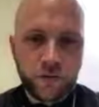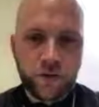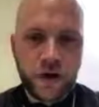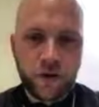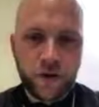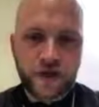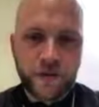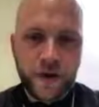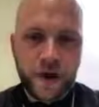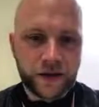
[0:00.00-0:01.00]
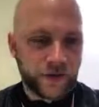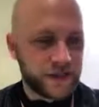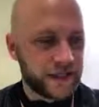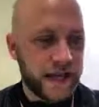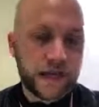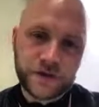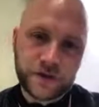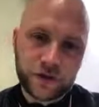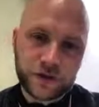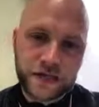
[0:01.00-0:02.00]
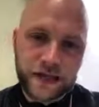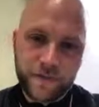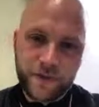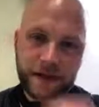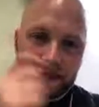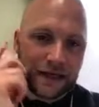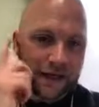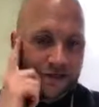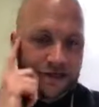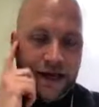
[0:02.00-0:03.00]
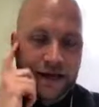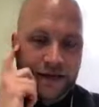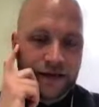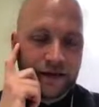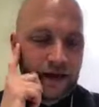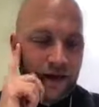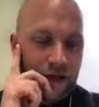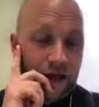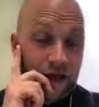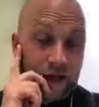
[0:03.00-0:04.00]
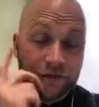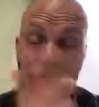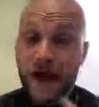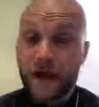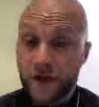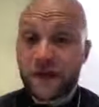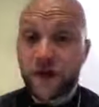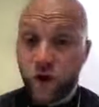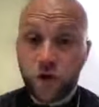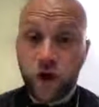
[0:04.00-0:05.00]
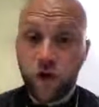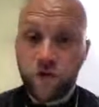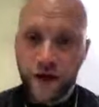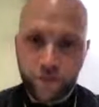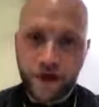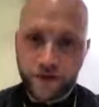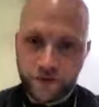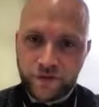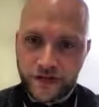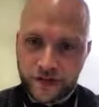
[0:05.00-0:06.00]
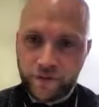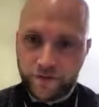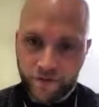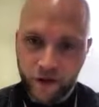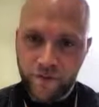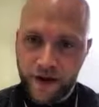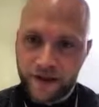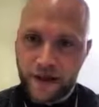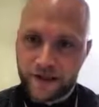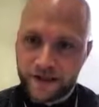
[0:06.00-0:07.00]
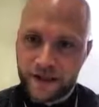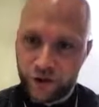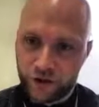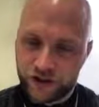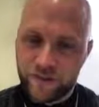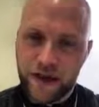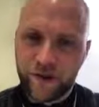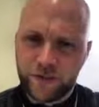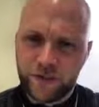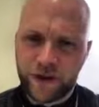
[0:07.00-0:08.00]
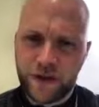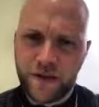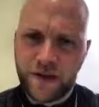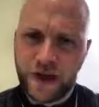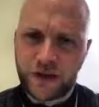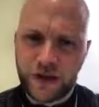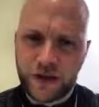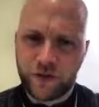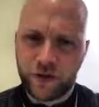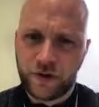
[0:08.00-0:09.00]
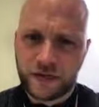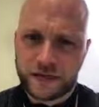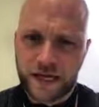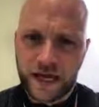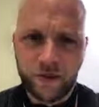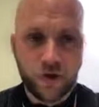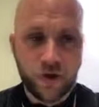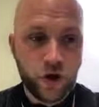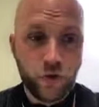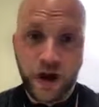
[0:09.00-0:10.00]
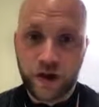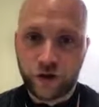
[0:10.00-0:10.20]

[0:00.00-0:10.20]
When I watched it back, Chris, again, because I watched that game back again the other day, and you forget that we had the whole COVID outbreak during that time. I forgot about that until I watched it back when I'm looking at the bench and I'm going at the team, and we hadn't